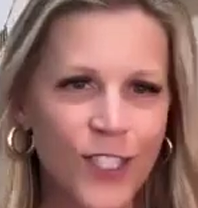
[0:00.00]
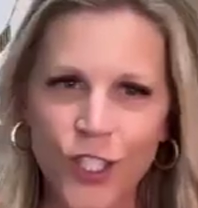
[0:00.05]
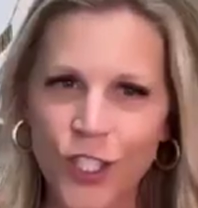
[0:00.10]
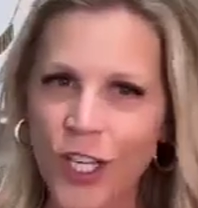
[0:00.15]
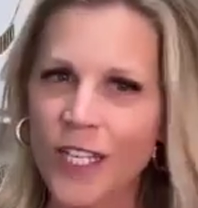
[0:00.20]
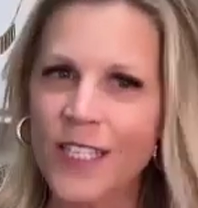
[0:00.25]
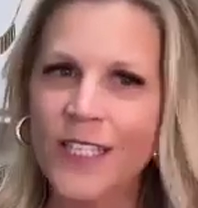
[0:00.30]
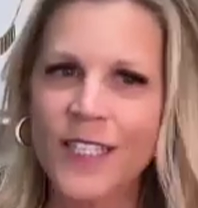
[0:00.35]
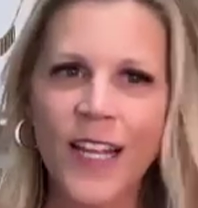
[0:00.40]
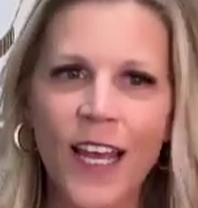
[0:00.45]

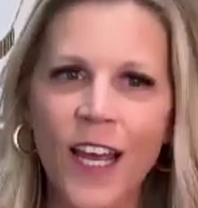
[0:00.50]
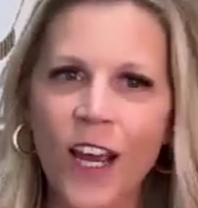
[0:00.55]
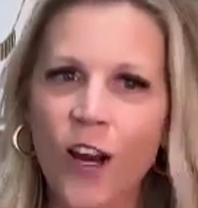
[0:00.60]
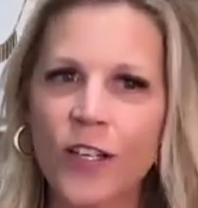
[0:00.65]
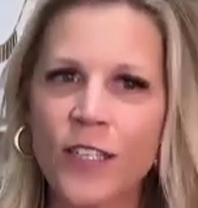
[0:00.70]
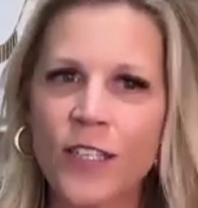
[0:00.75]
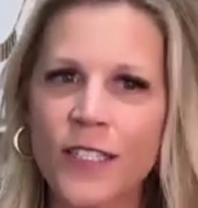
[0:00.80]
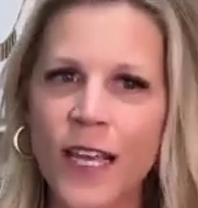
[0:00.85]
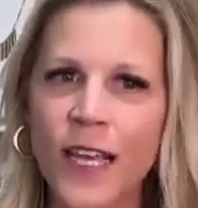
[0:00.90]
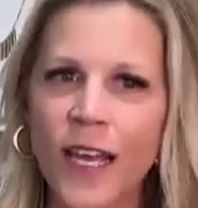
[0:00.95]
Just like
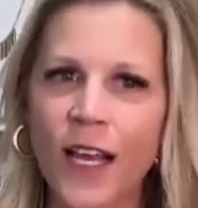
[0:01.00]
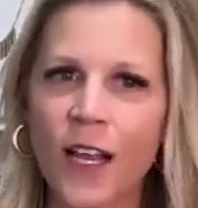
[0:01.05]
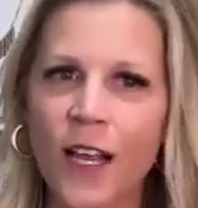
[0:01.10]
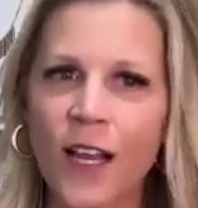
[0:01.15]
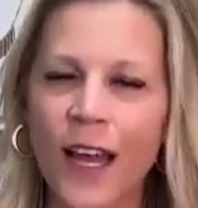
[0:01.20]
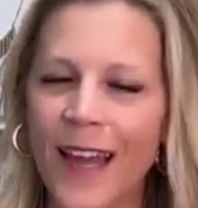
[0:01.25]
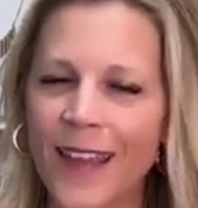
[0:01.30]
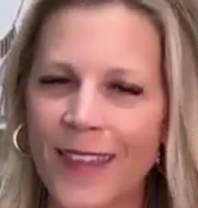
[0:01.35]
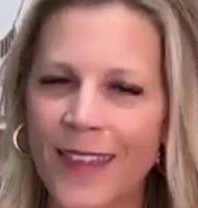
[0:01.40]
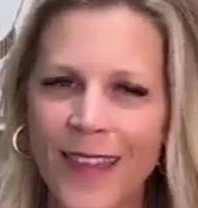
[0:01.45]
our
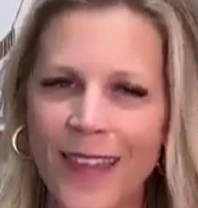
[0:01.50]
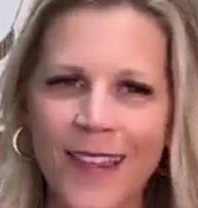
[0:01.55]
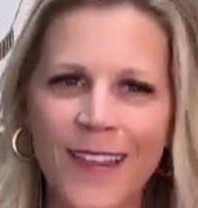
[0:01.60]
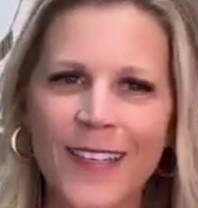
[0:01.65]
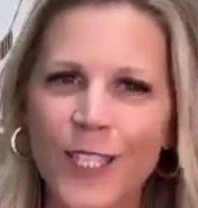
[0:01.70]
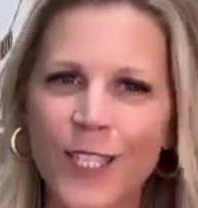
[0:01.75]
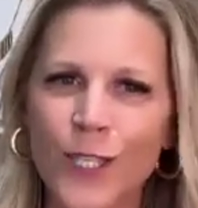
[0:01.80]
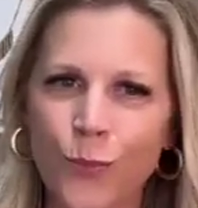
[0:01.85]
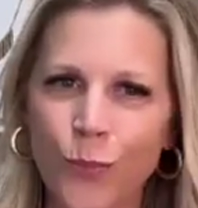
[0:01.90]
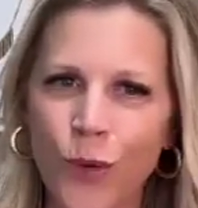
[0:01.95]
sale, I think
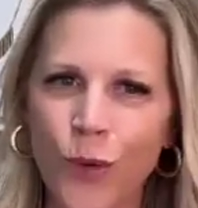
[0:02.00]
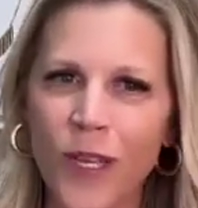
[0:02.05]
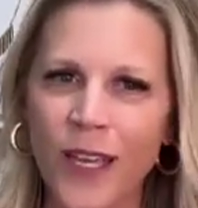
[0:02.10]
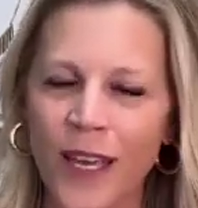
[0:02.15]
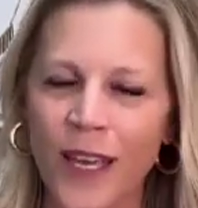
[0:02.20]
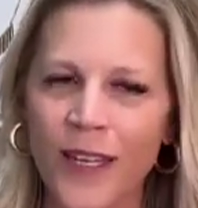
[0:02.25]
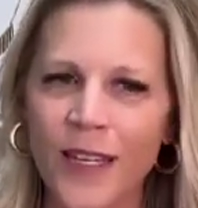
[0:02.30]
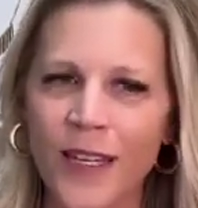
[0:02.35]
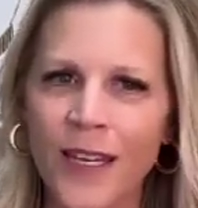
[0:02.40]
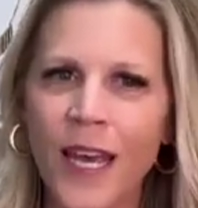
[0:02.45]
this is
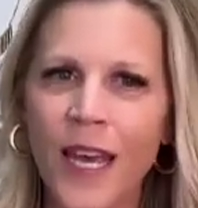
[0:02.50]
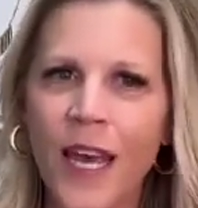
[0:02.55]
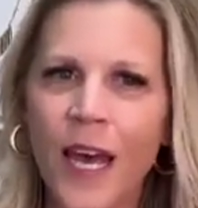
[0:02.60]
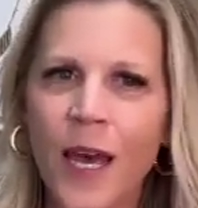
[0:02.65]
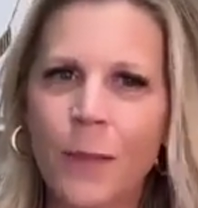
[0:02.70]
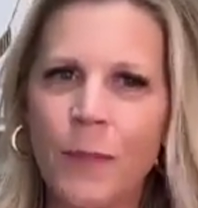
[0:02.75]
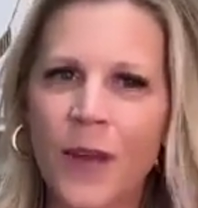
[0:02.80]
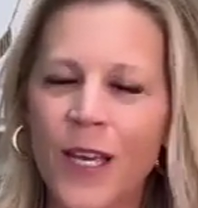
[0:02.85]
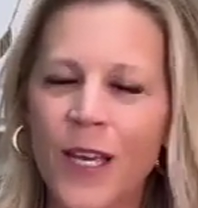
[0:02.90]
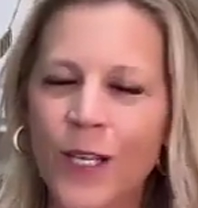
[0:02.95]
brilliant,
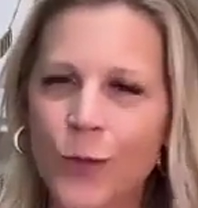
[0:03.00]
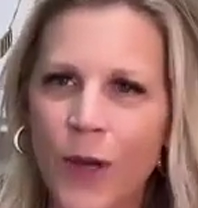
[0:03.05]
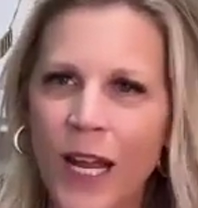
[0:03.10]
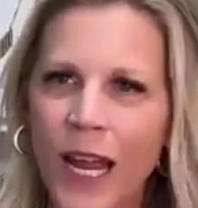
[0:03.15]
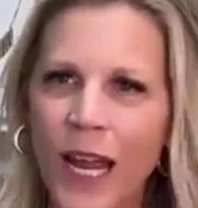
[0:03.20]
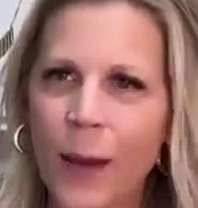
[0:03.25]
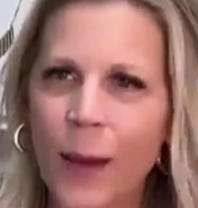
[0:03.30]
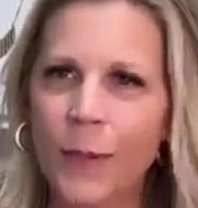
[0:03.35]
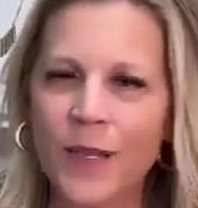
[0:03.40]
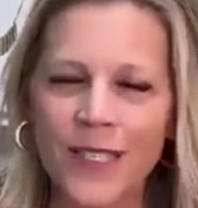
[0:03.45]
because
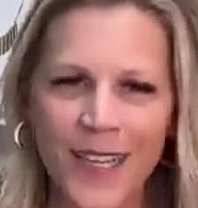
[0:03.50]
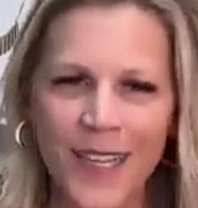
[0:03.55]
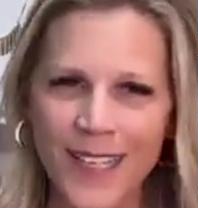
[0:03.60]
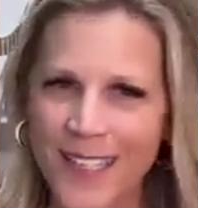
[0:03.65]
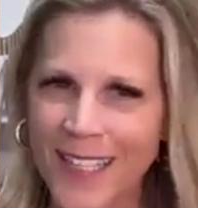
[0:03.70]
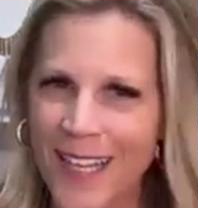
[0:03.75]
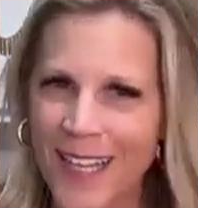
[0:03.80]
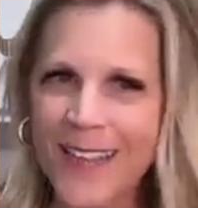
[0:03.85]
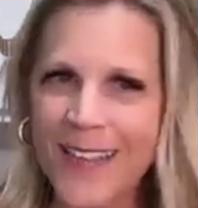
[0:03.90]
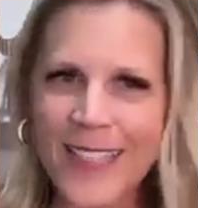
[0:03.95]
what happens, I
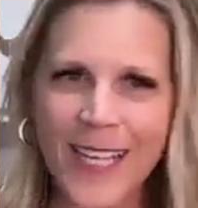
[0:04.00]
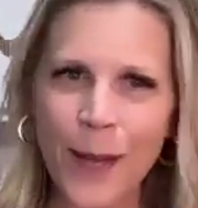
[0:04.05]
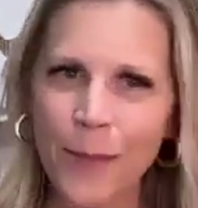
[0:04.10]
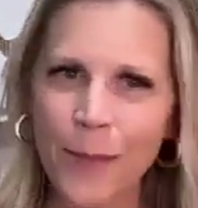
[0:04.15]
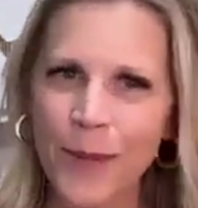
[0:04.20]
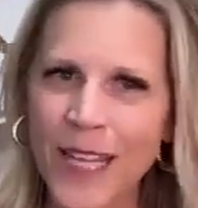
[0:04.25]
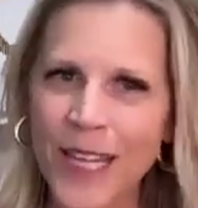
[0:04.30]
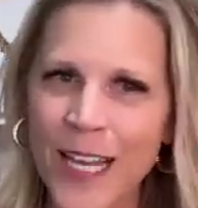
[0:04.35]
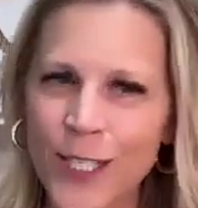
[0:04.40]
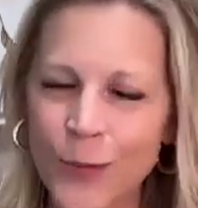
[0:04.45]
just had this
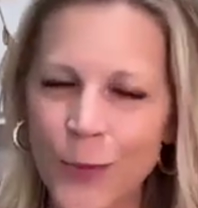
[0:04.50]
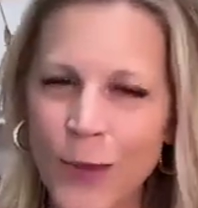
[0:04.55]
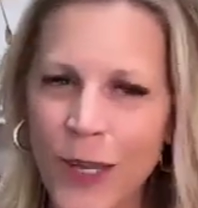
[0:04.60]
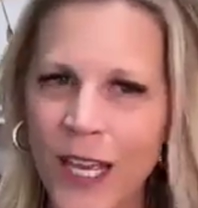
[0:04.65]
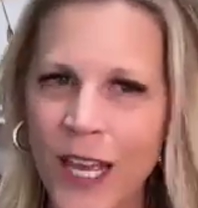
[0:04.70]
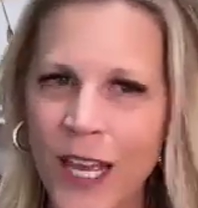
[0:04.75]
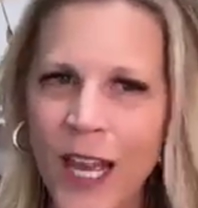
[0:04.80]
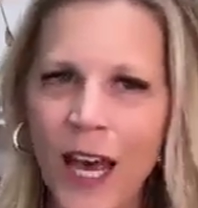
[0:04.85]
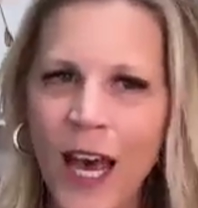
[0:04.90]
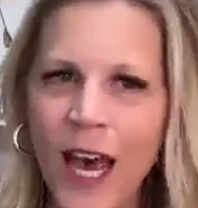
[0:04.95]
happen last
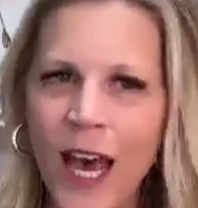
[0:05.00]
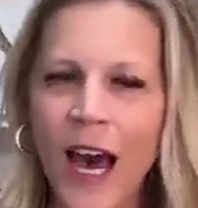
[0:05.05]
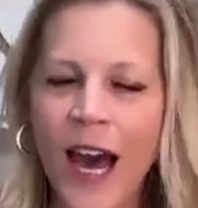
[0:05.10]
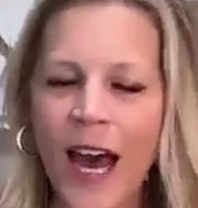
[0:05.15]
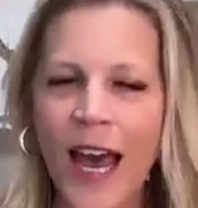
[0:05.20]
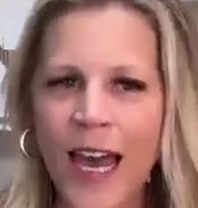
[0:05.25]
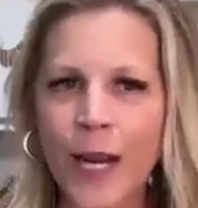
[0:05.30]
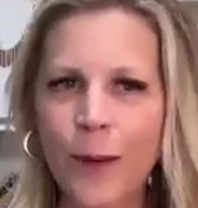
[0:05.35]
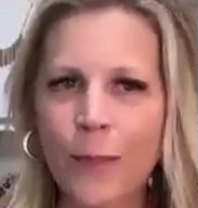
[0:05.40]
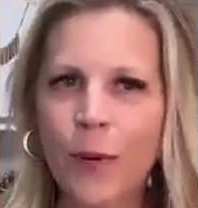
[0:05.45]
week.
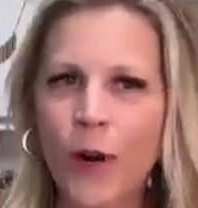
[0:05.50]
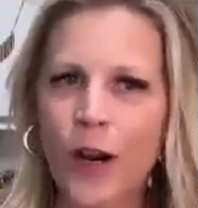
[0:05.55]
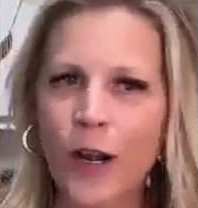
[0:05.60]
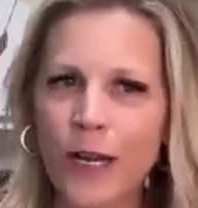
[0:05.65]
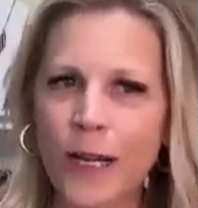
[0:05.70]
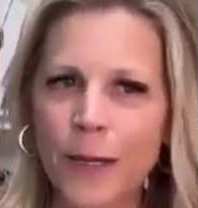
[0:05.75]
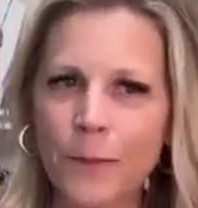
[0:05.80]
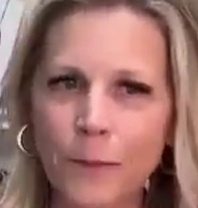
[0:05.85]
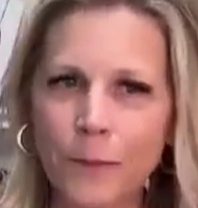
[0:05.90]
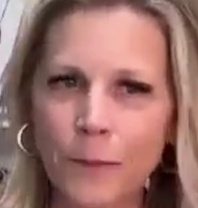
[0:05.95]
I had a
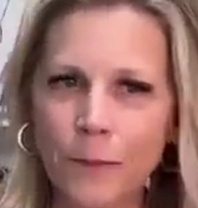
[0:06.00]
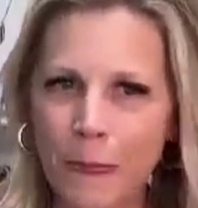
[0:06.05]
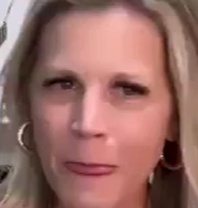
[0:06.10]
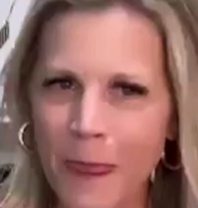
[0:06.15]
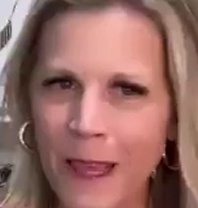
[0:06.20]
party.